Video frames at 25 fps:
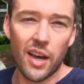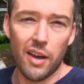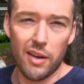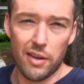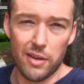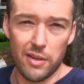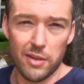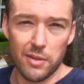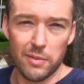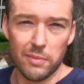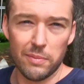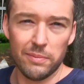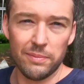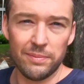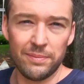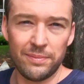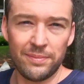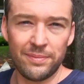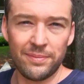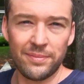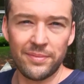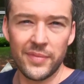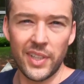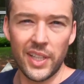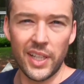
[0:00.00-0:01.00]
Um,
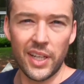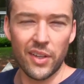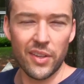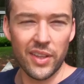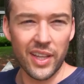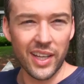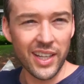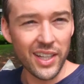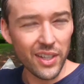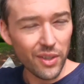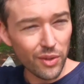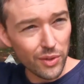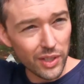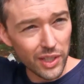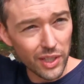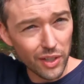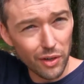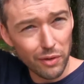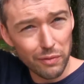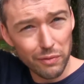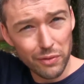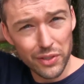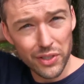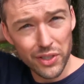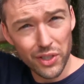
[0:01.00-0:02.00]
you know, that can only
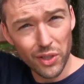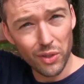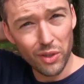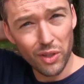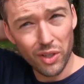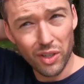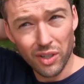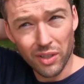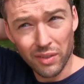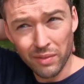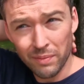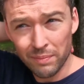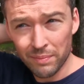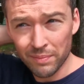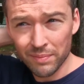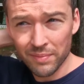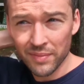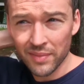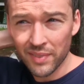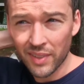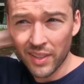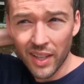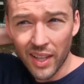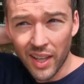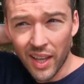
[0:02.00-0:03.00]
go for so long.
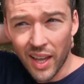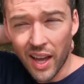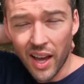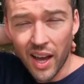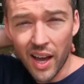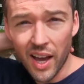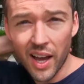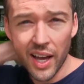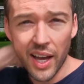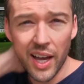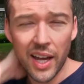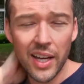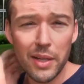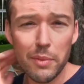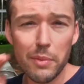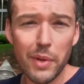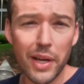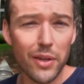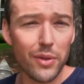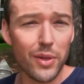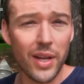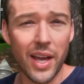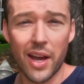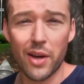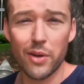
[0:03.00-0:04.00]
I need
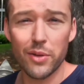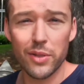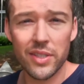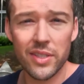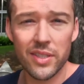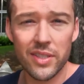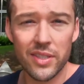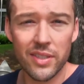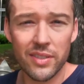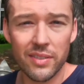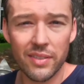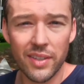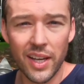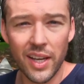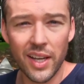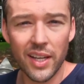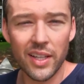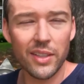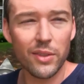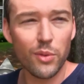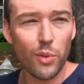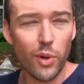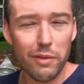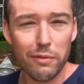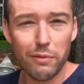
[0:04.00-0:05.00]
my own house,
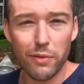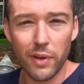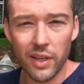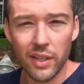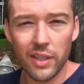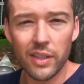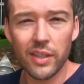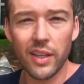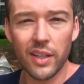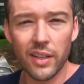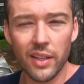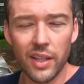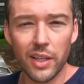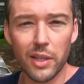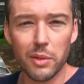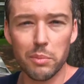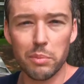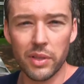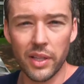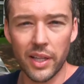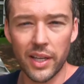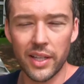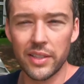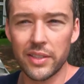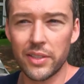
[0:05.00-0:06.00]
and quite frankly, I'd like a
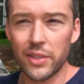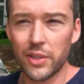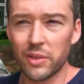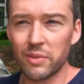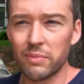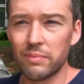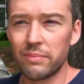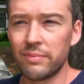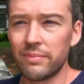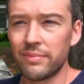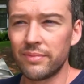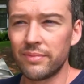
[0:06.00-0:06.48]
plane too.